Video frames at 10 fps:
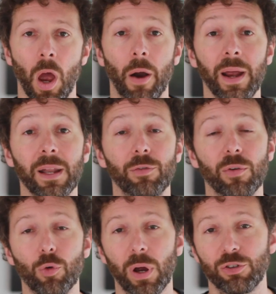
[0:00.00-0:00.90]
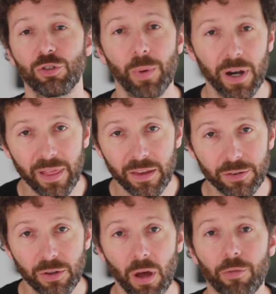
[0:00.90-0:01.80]
All right, if you have questions about any of
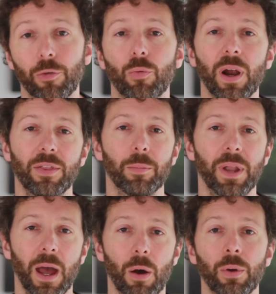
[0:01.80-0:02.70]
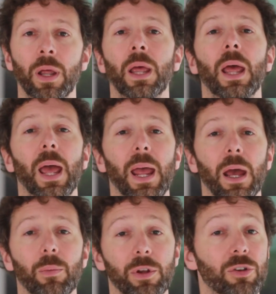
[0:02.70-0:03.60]
this stuff, write them down
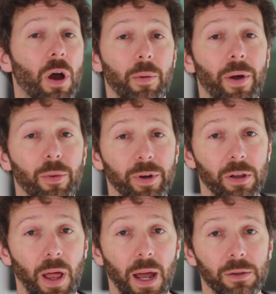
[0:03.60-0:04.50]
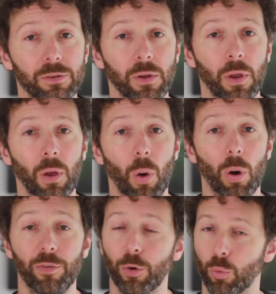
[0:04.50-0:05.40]
and we can talk about them in class.
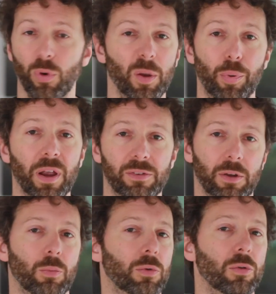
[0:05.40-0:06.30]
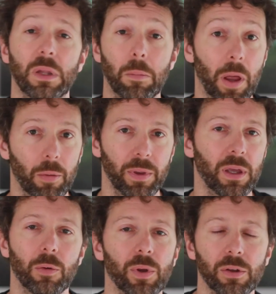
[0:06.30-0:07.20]
Or if they're really pressing, email
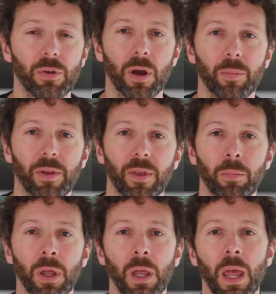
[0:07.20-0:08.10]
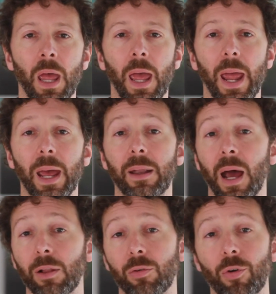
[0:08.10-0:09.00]
me and we can talk about them. And
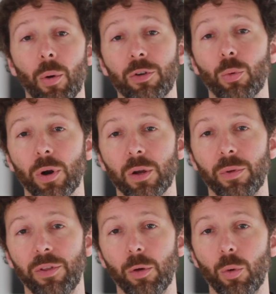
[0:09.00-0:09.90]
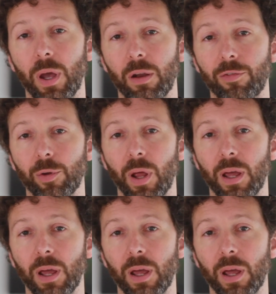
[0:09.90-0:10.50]
I look forward to working with you in a few